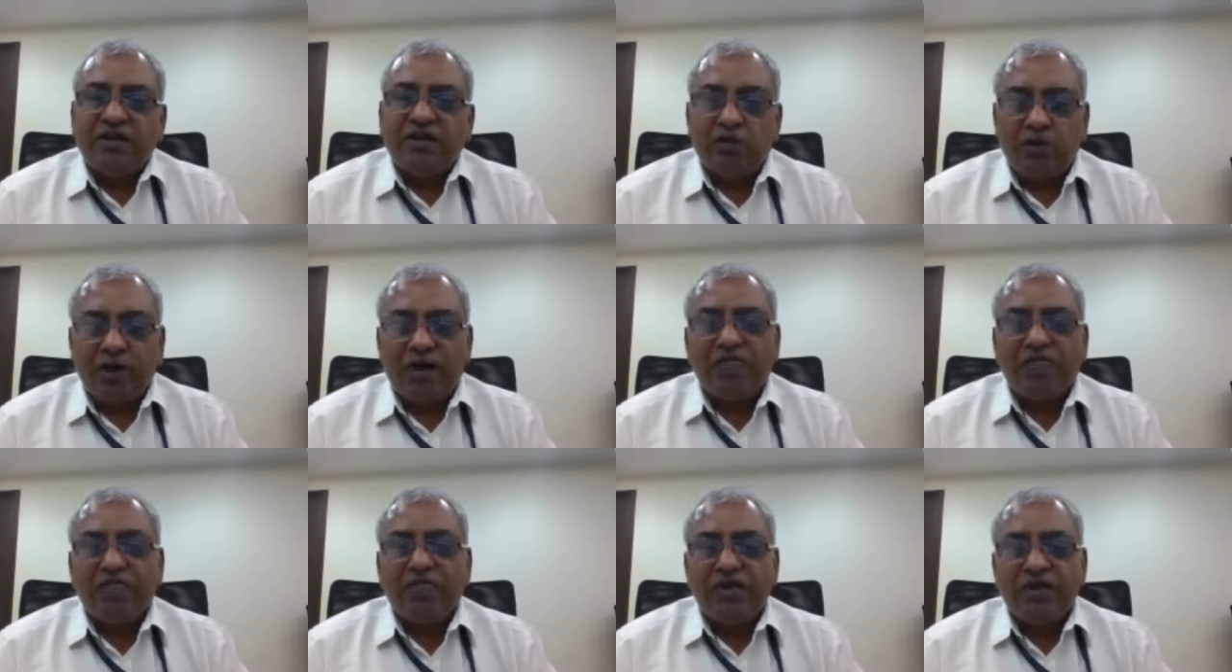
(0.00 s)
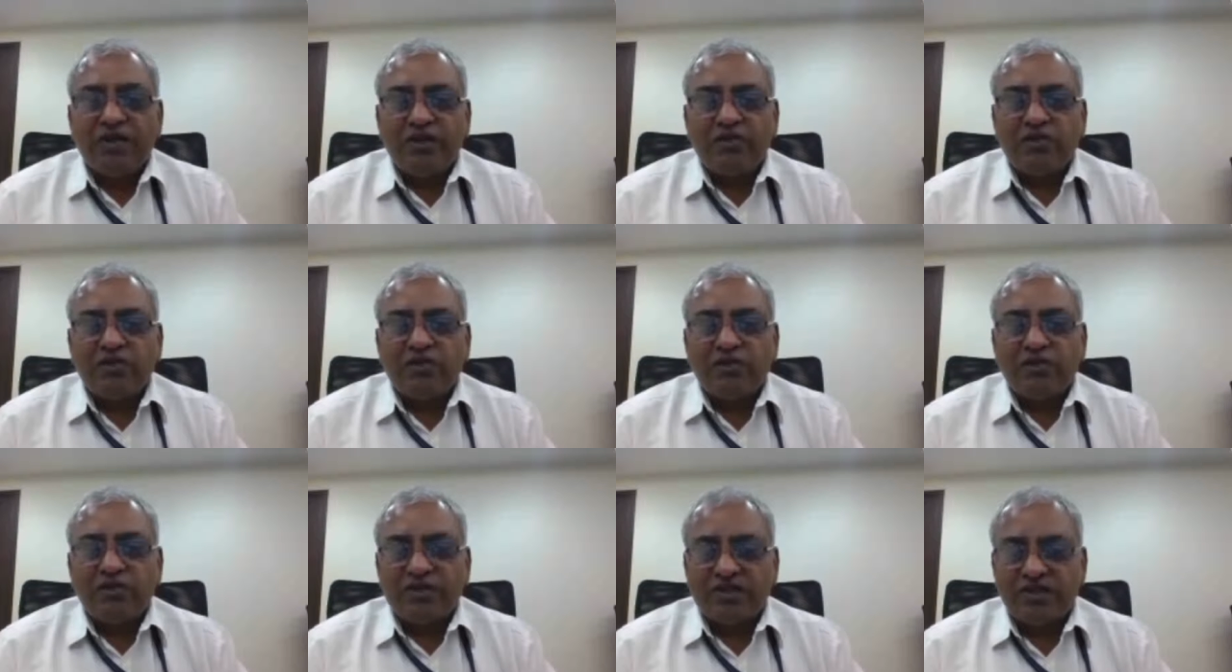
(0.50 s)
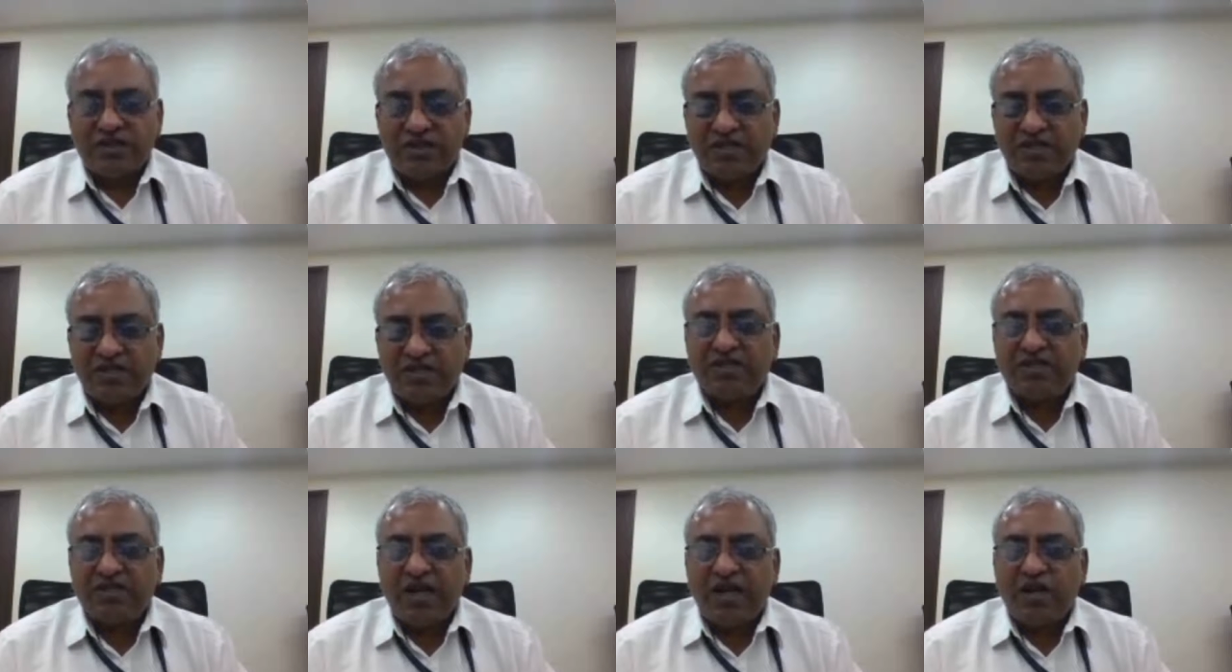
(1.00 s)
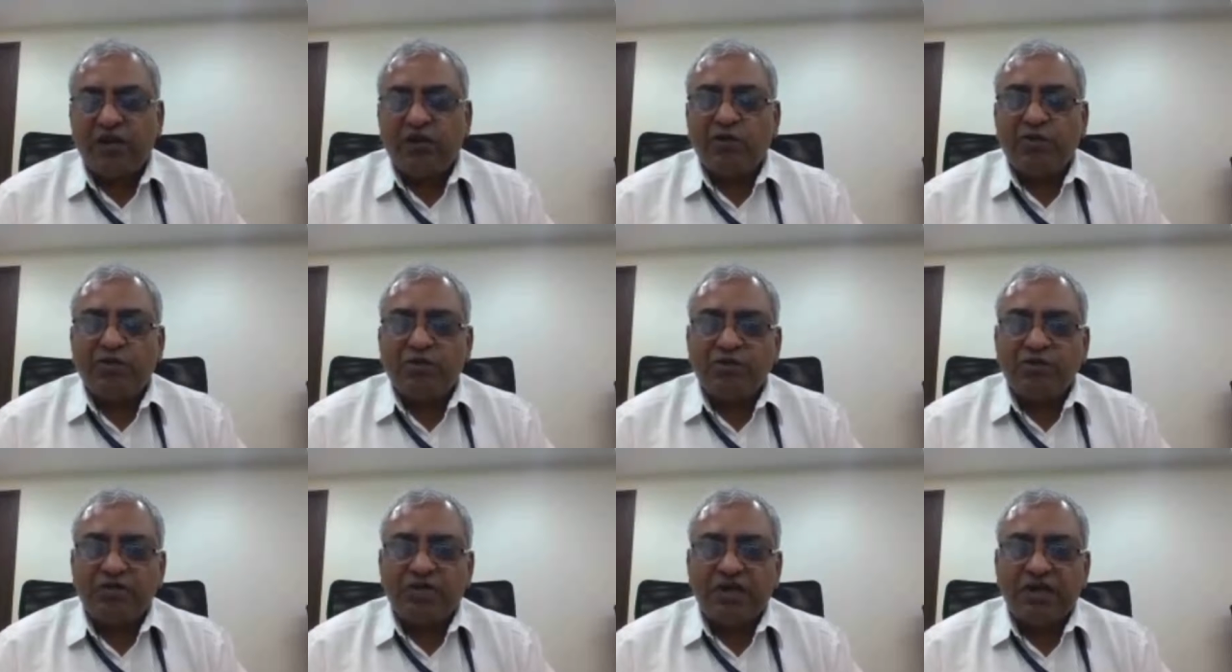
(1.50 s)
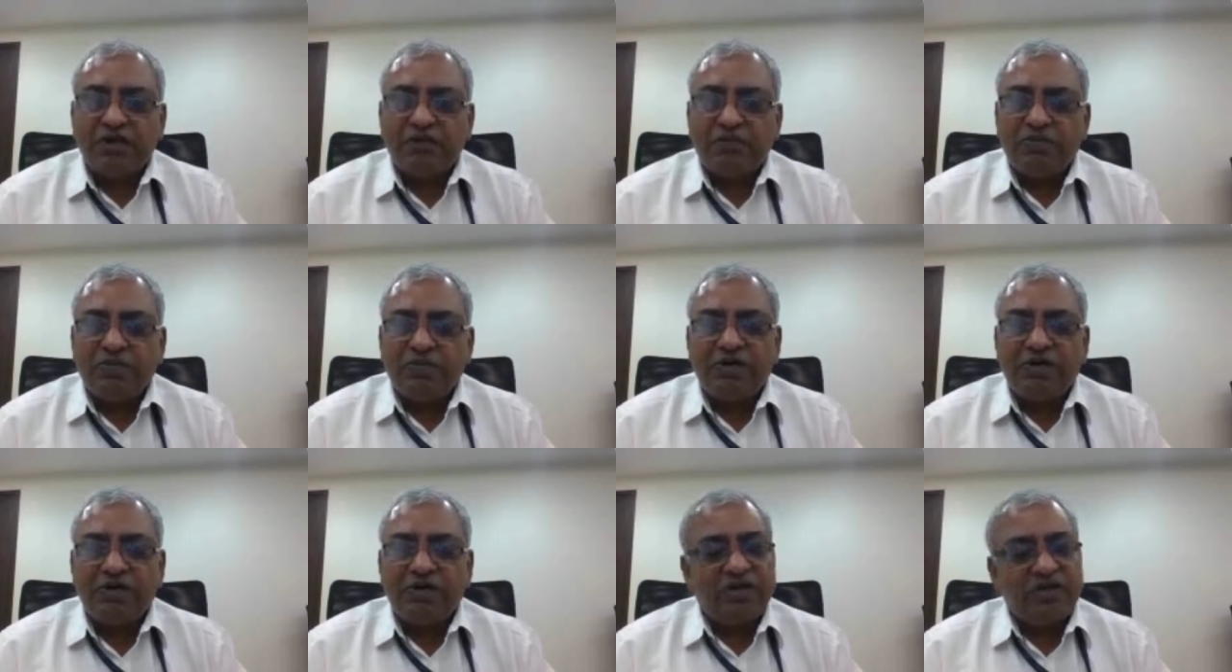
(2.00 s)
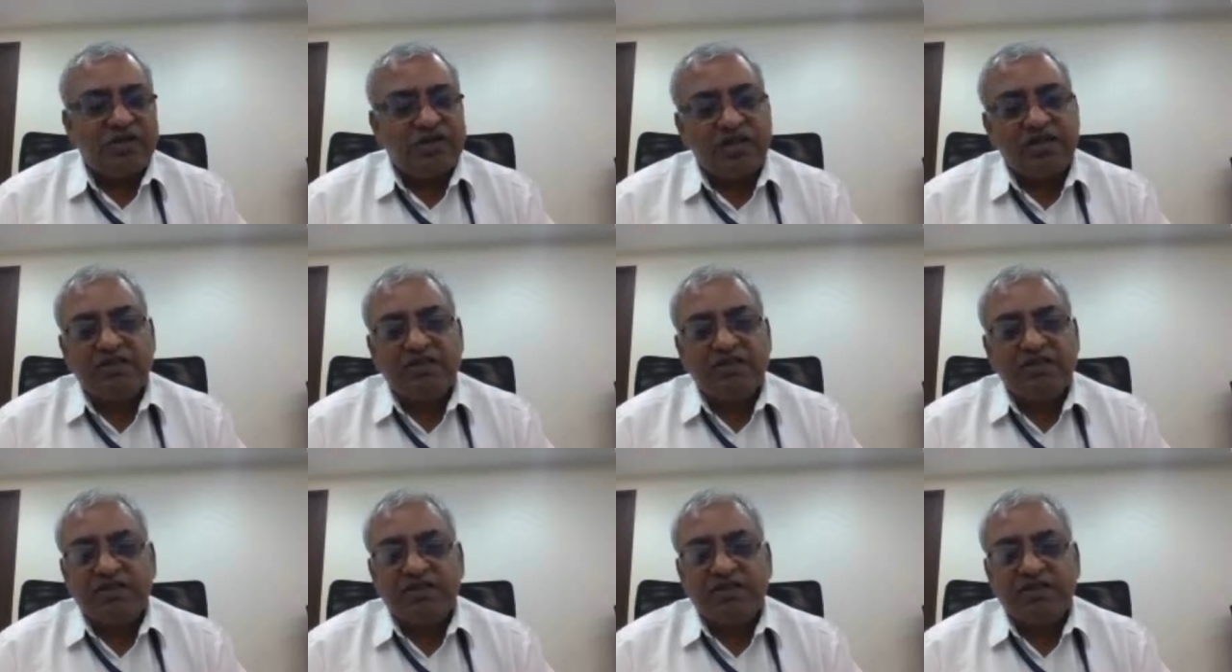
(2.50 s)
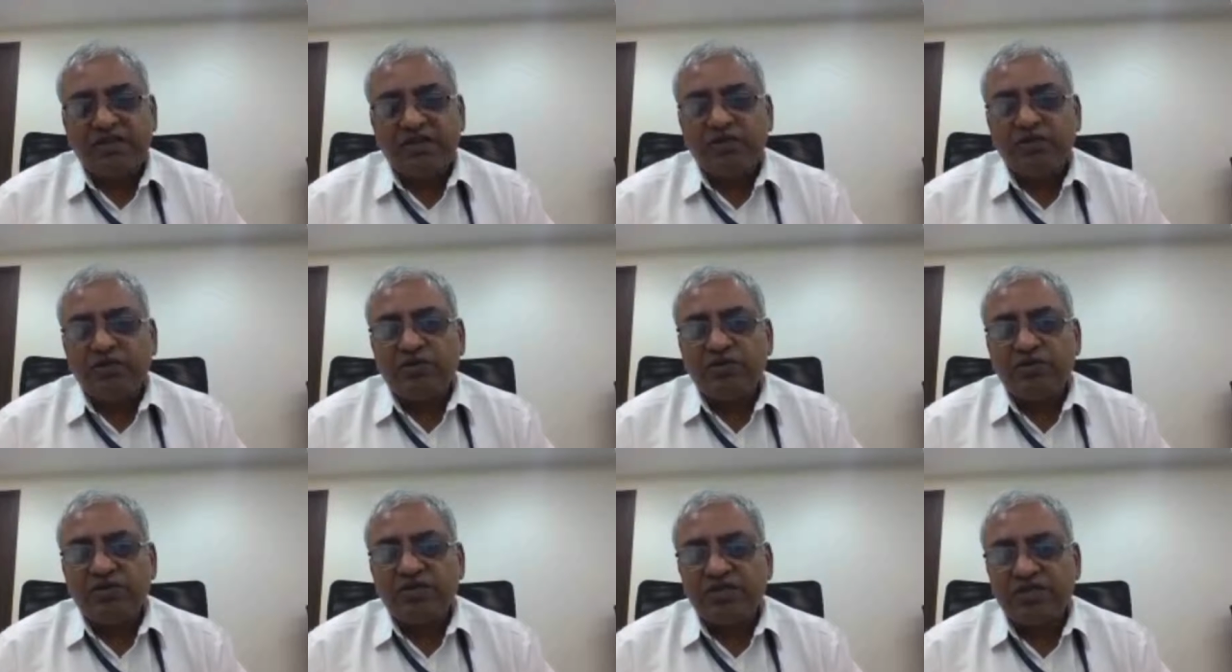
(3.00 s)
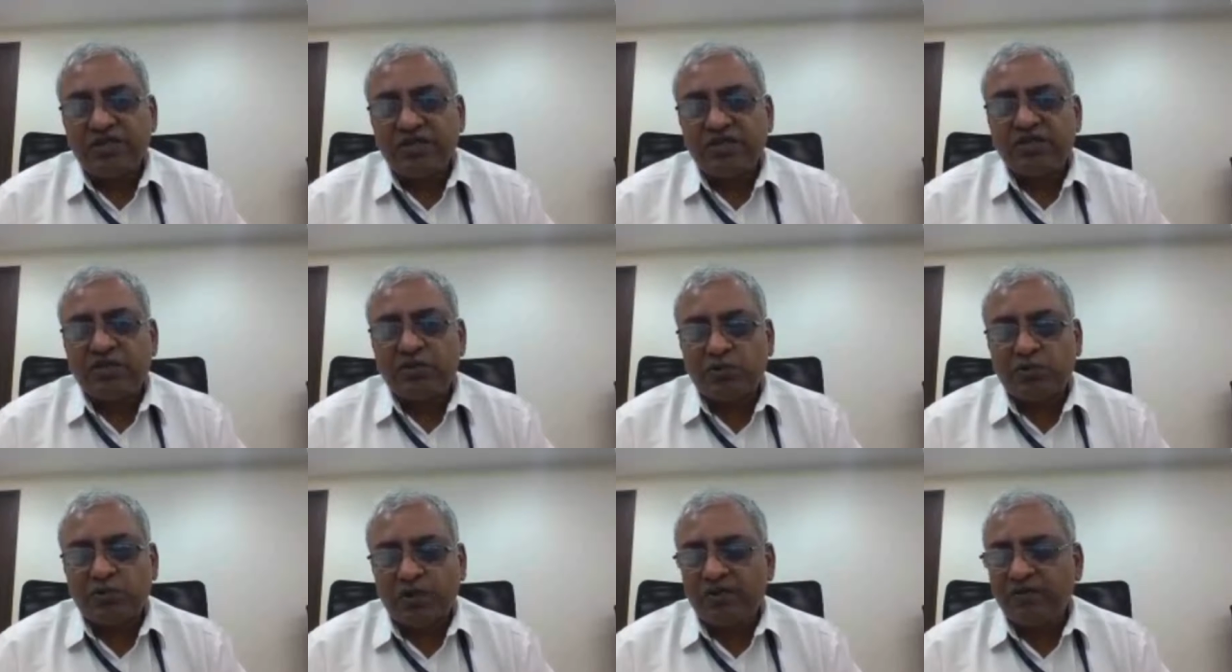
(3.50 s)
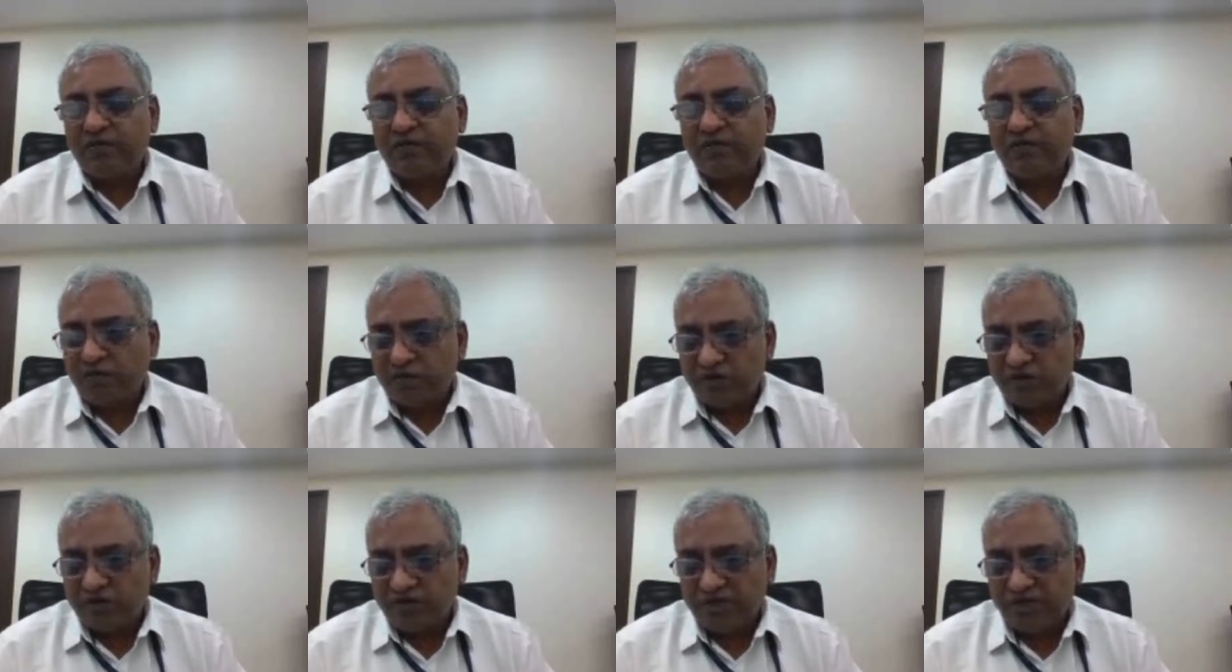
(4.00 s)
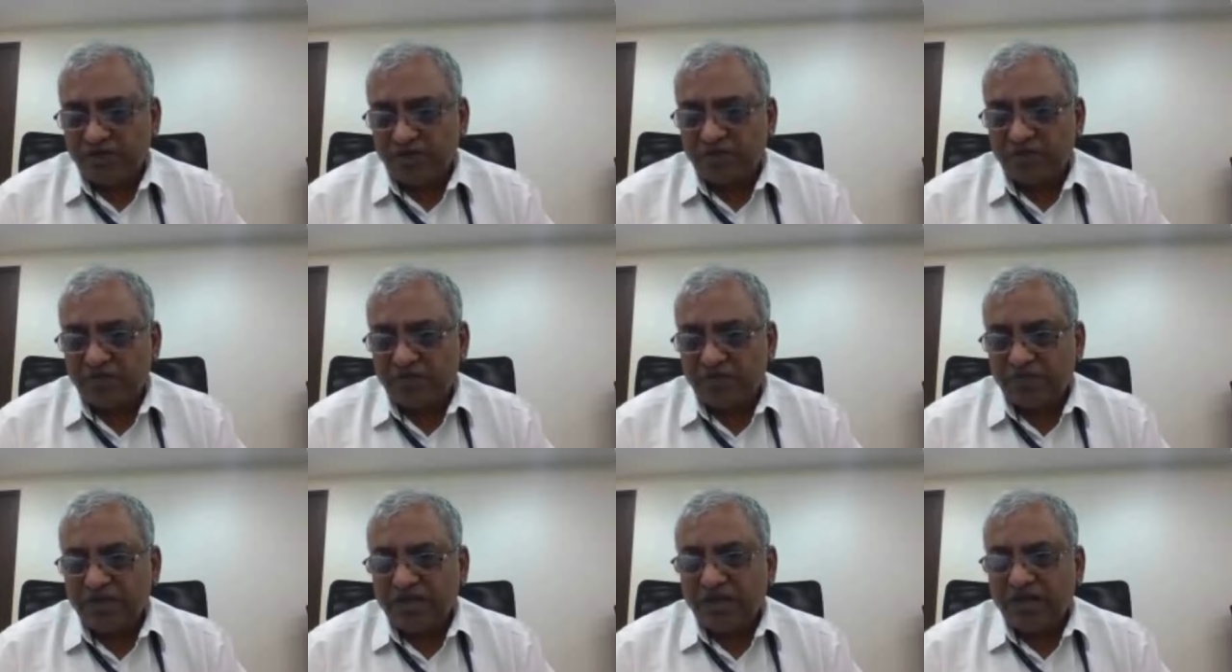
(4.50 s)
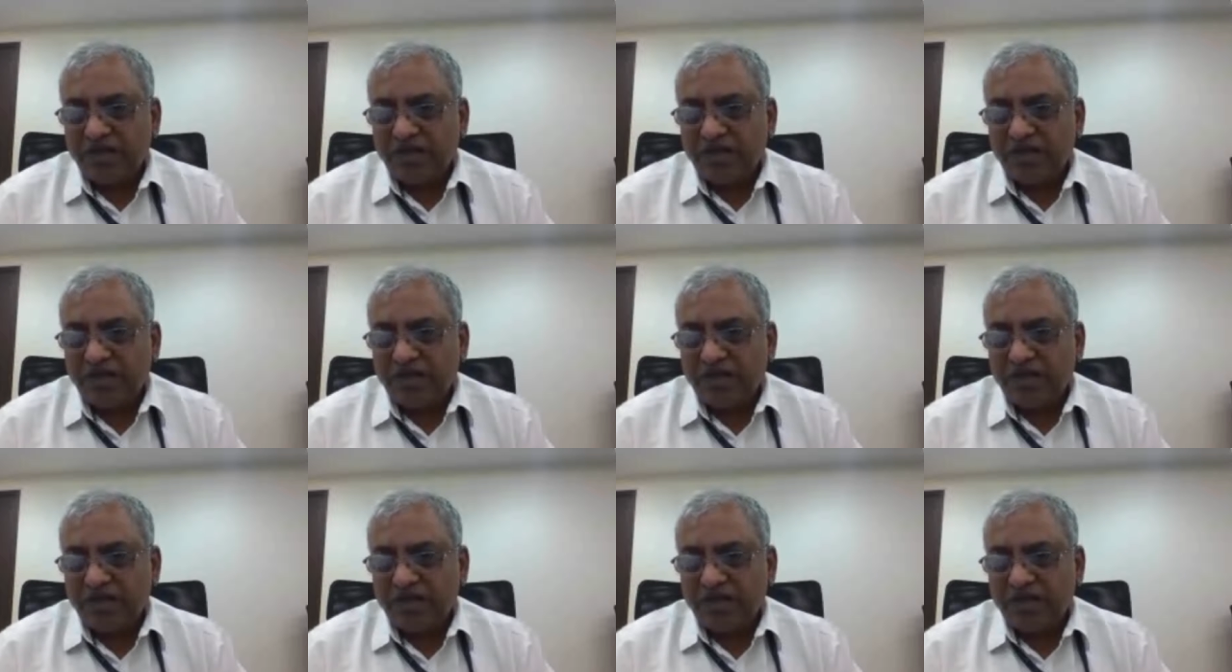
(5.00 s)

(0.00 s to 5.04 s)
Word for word: One they used a 6-9 optotype and another they used a 6-12 optotype.